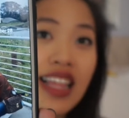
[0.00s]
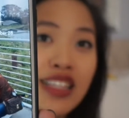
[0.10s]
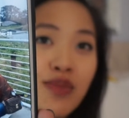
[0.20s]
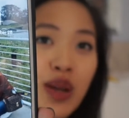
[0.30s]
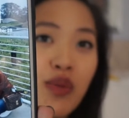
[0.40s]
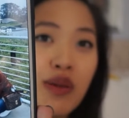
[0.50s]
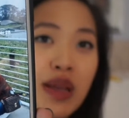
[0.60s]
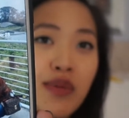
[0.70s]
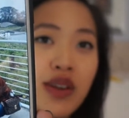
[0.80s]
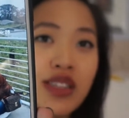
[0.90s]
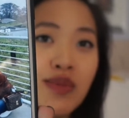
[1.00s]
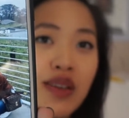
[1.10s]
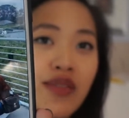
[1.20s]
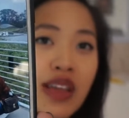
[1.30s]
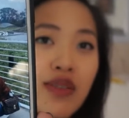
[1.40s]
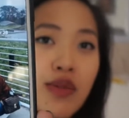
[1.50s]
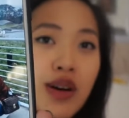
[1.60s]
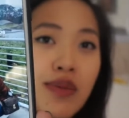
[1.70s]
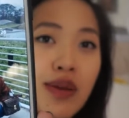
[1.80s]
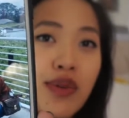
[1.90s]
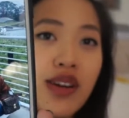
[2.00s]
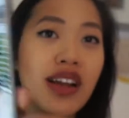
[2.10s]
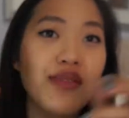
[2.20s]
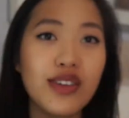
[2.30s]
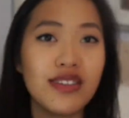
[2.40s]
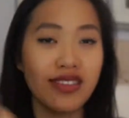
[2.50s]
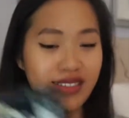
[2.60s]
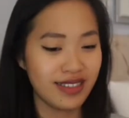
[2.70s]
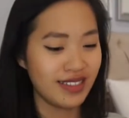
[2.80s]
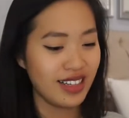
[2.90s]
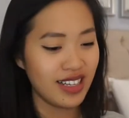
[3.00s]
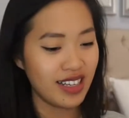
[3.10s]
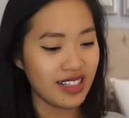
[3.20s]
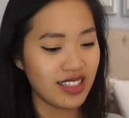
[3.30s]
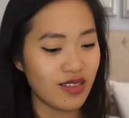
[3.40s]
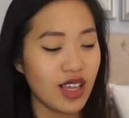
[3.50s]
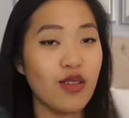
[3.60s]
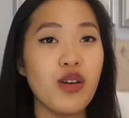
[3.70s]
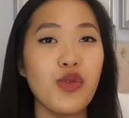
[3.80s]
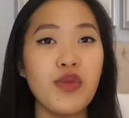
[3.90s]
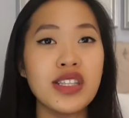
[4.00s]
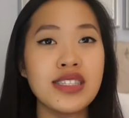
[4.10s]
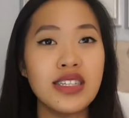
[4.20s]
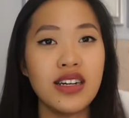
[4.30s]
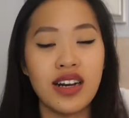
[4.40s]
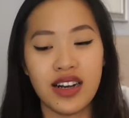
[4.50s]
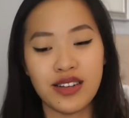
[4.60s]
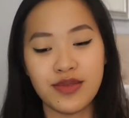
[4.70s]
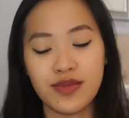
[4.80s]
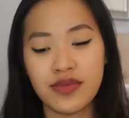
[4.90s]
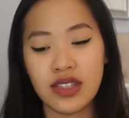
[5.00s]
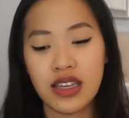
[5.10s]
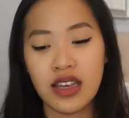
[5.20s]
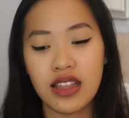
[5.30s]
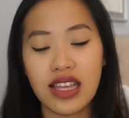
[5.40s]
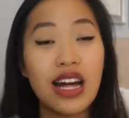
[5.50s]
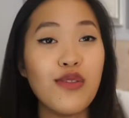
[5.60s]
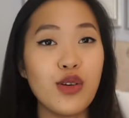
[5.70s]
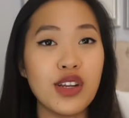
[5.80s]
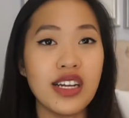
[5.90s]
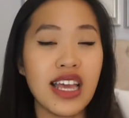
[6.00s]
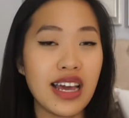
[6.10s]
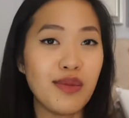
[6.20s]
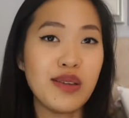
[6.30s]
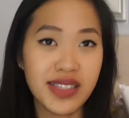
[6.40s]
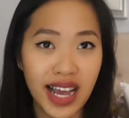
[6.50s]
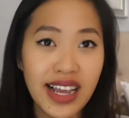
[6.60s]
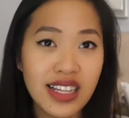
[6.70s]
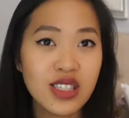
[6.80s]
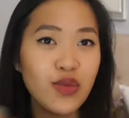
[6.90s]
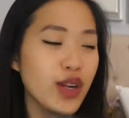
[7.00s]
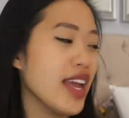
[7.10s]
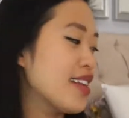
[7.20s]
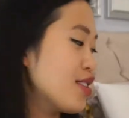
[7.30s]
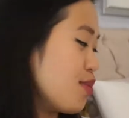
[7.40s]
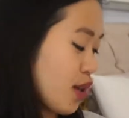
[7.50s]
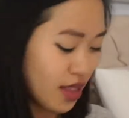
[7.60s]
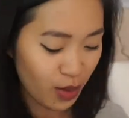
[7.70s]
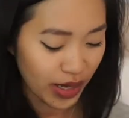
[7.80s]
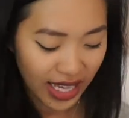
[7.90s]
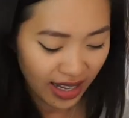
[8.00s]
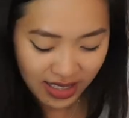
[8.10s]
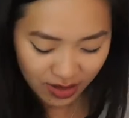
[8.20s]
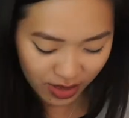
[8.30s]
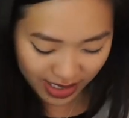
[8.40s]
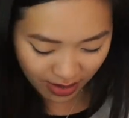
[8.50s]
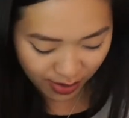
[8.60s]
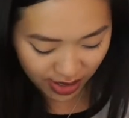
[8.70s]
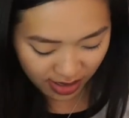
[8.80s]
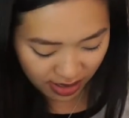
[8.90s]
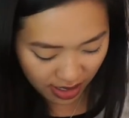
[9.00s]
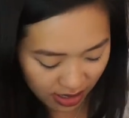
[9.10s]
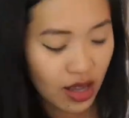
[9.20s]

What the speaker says: That's my wallpaper. It's my favorite wallpaper ever. It's so cute. We went to California Academy of Science for Kaden's birthday weekend. It was so fun.